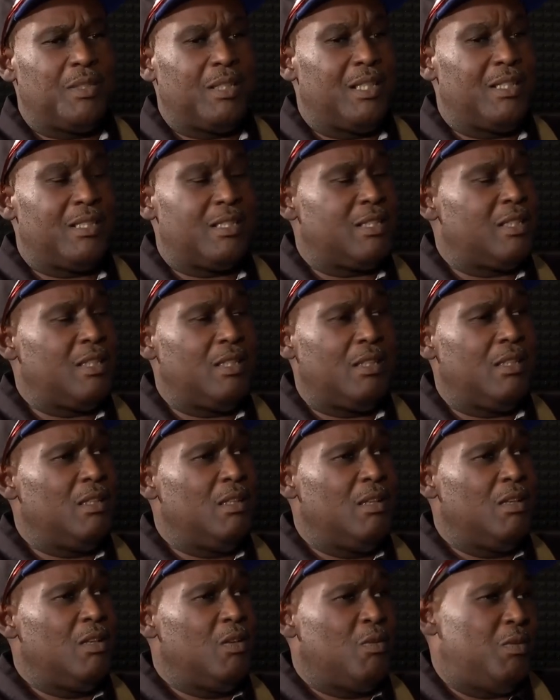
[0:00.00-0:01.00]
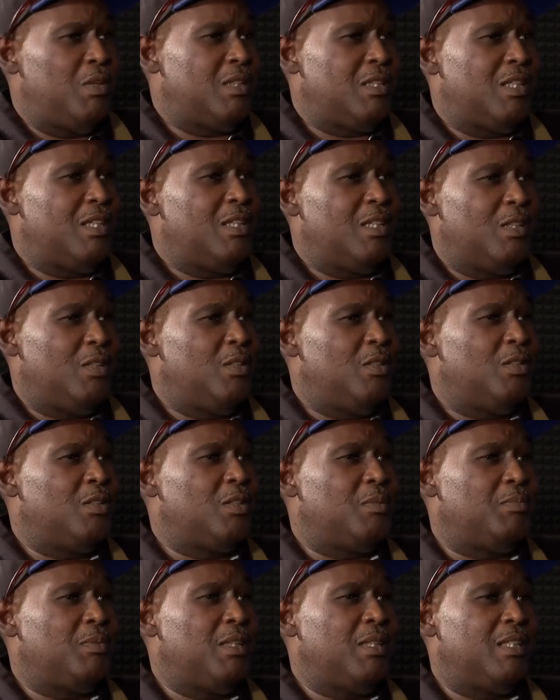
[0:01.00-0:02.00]
but I still went ahead and
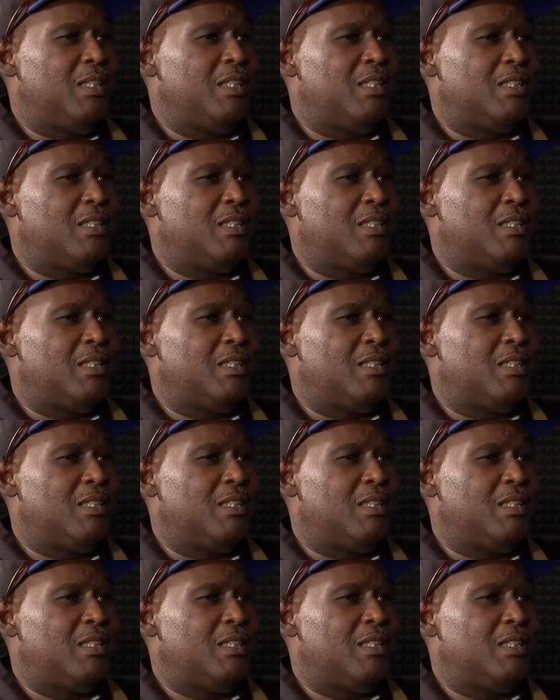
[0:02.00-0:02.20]
learned to play the